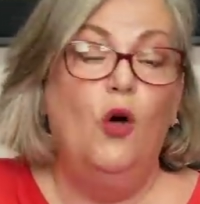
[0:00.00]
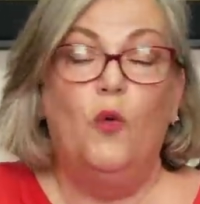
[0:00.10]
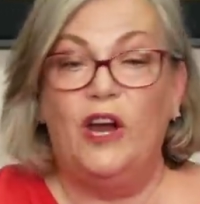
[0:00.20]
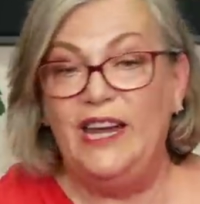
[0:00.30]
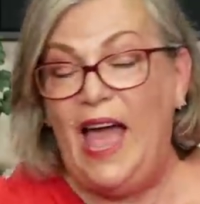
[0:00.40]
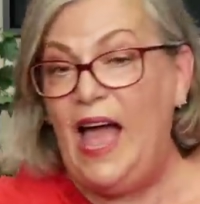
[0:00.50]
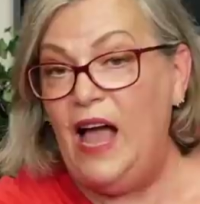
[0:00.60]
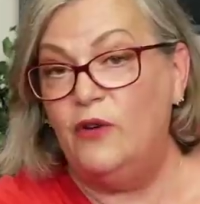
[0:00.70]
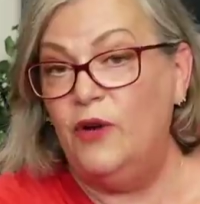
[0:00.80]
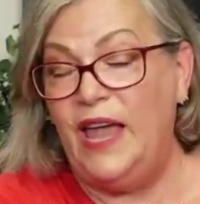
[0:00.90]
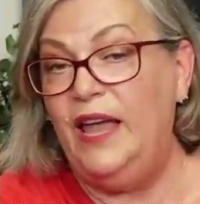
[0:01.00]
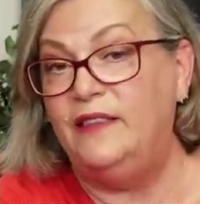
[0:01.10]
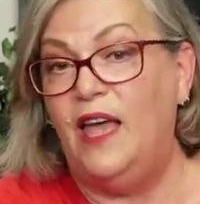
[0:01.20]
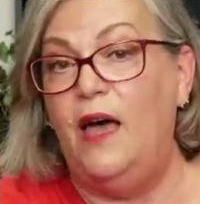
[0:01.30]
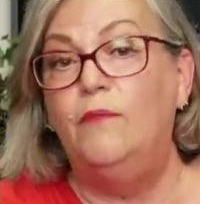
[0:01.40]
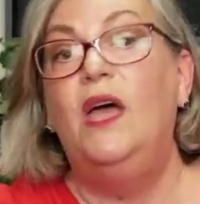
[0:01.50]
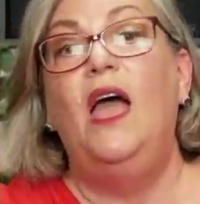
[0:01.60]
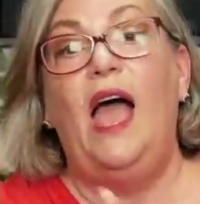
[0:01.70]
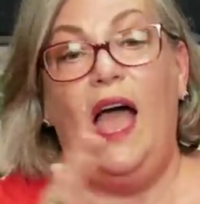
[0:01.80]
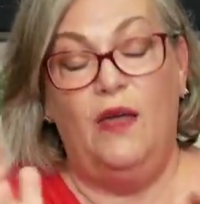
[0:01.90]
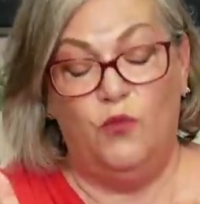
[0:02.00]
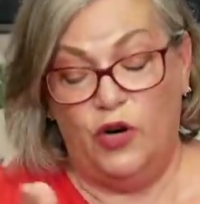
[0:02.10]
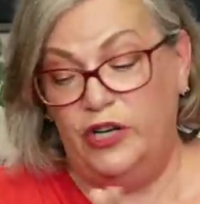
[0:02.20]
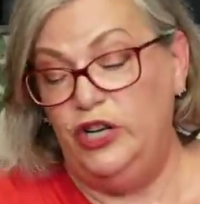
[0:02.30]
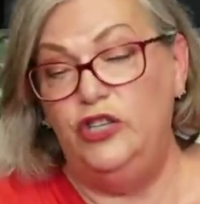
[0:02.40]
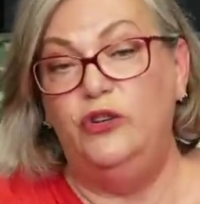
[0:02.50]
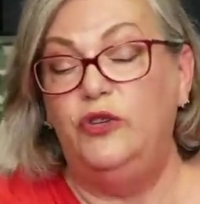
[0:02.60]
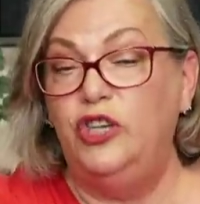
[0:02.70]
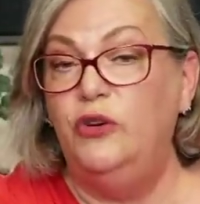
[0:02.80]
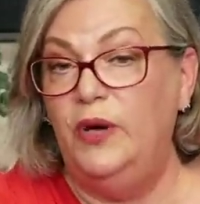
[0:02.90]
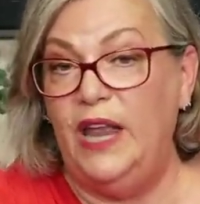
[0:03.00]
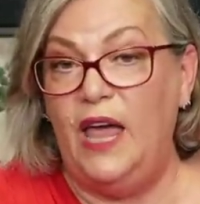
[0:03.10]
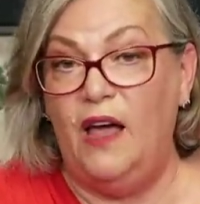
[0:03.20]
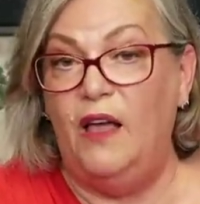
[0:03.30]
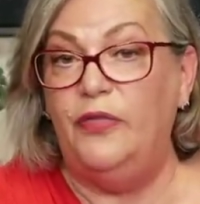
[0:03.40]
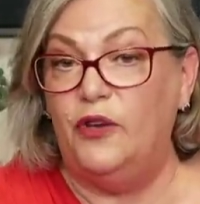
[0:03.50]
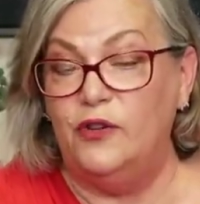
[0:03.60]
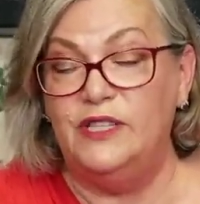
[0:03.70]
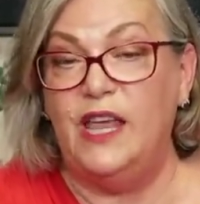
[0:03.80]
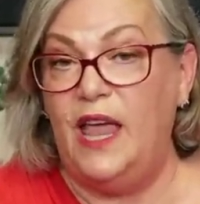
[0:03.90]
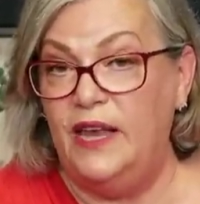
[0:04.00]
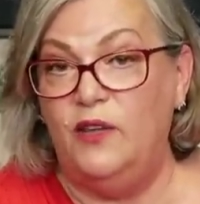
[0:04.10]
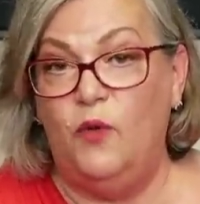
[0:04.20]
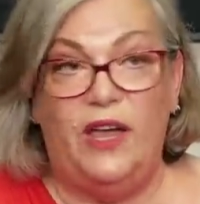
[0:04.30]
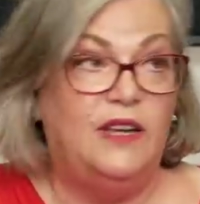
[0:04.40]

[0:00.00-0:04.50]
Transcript: we're going to aggregate them and we're going to do Q&A on Thursday anyway.